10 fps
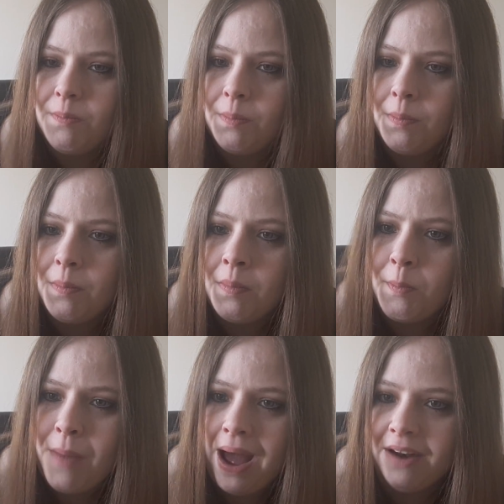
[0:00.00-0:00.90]

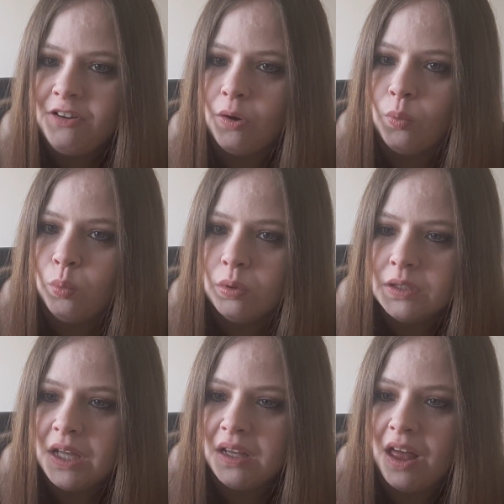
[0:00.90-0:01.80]
meant
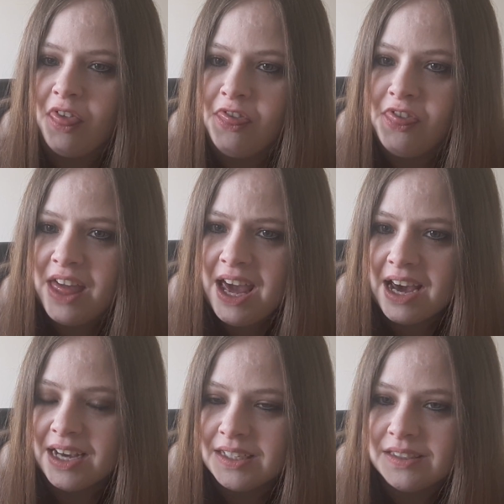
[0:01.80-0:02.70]
was
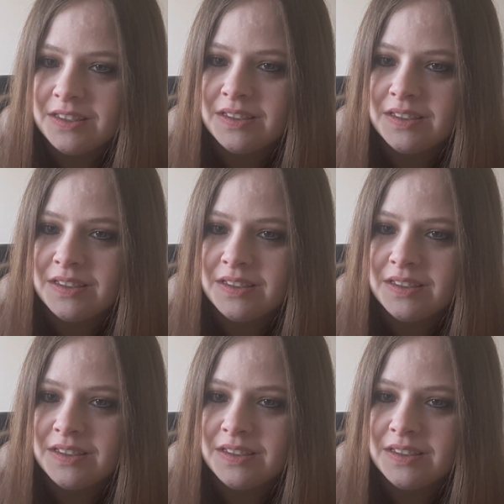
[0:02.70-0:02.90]
this."